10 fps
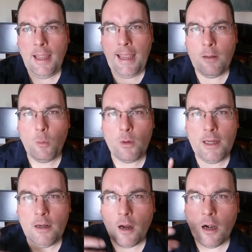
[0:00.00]
and we're
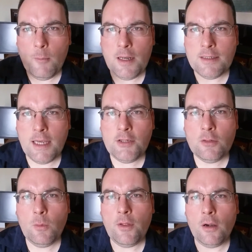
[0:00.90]
in
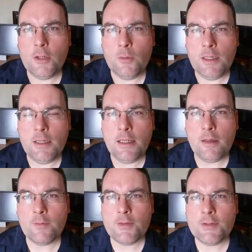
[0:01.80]
harmonization with our unique
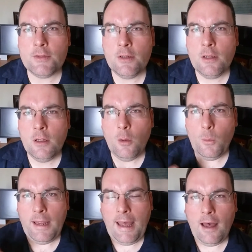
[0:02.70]
gifts.
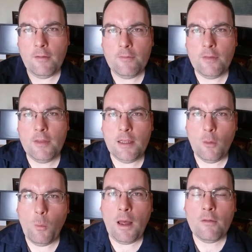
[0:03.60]
We have the
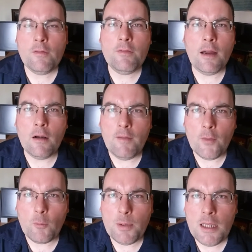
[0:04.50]
welfare of
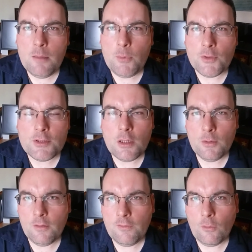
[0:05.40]
other people so at
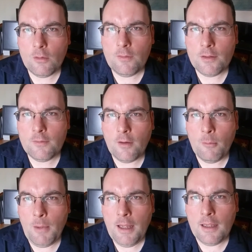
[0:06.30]
the forefront of our
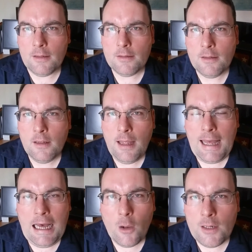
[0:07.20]
mind.
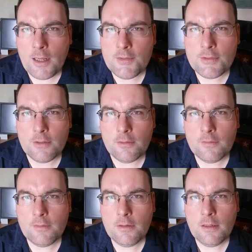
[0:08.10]
How can I
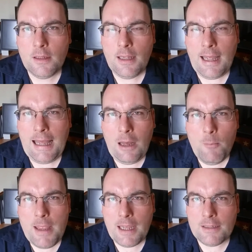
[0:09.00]
serve? How
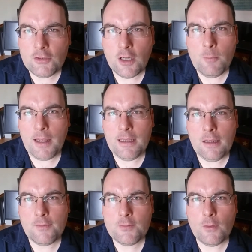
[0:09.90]
may I share my
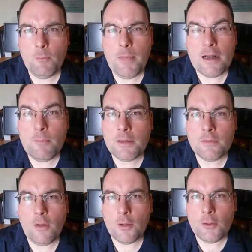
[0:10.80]
gifts for the betterment
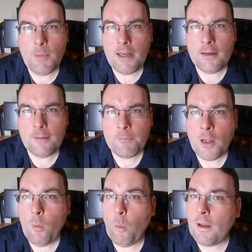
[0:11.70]
of all humanity?
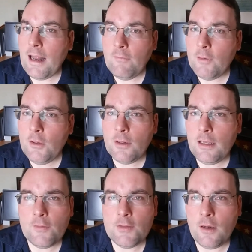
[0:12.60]
Whatever your
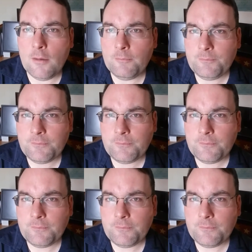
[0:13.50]
gifts are,